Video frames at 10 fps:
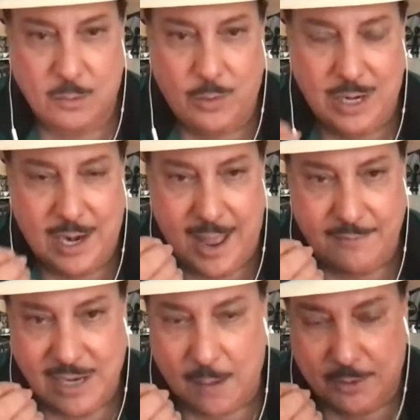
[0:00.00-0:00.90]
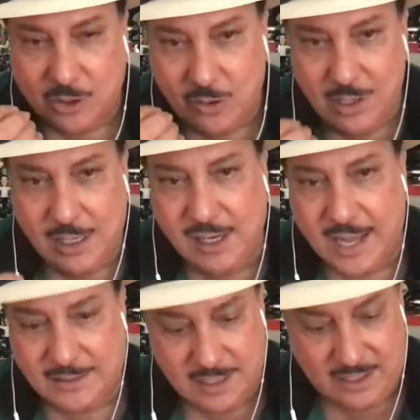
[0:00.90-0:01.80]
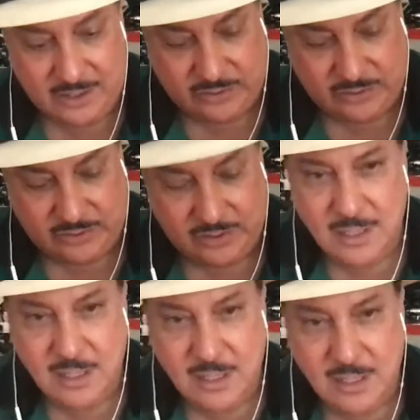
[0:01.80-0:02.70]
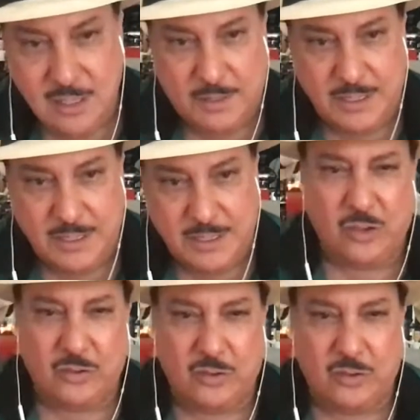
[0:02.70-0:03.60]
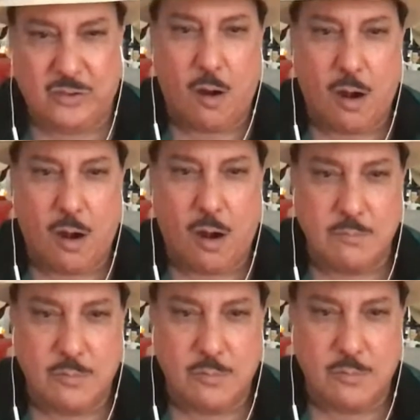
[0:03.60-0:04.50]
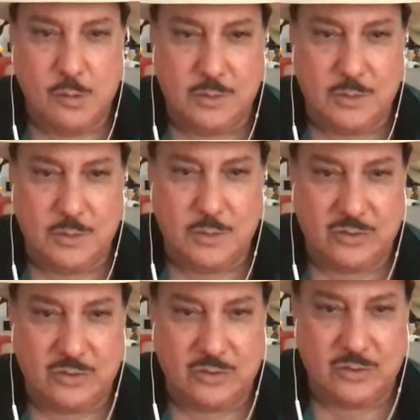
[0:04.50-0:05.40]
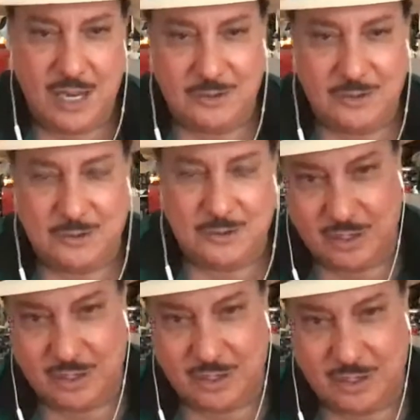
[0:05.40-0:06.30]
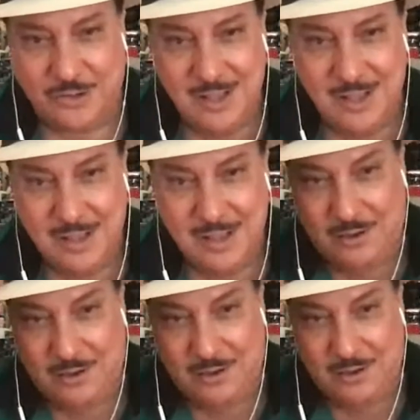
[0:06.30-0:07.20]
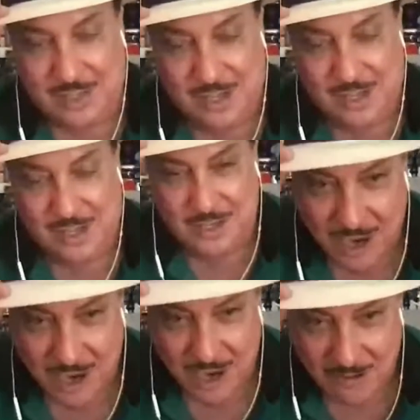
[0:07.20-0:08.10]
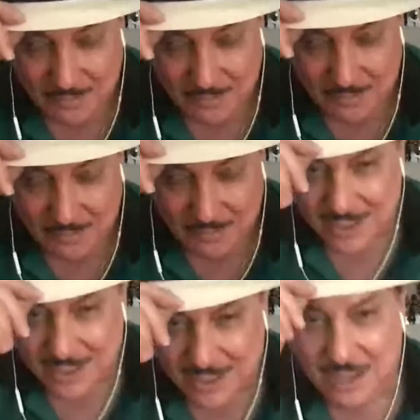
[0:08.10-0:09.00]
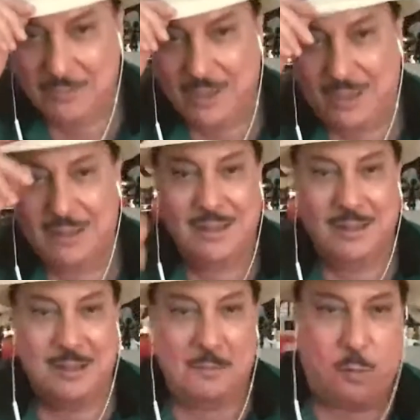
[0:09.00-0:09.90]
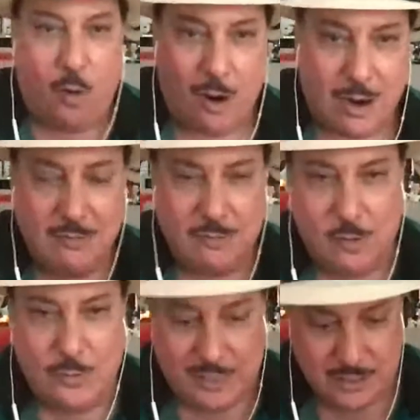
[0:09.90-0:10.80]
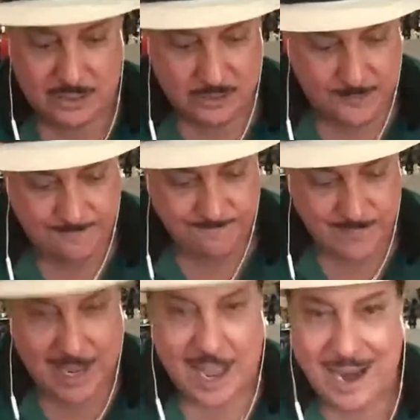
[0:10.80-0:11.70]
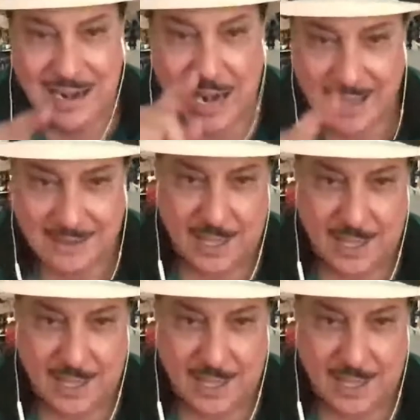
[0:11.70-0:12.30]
We didn't have the opportunity like this. But now there's a cigar boom. There's an interest in cigars. All of a sudden, charities are becoming part of what we could do. I like that. I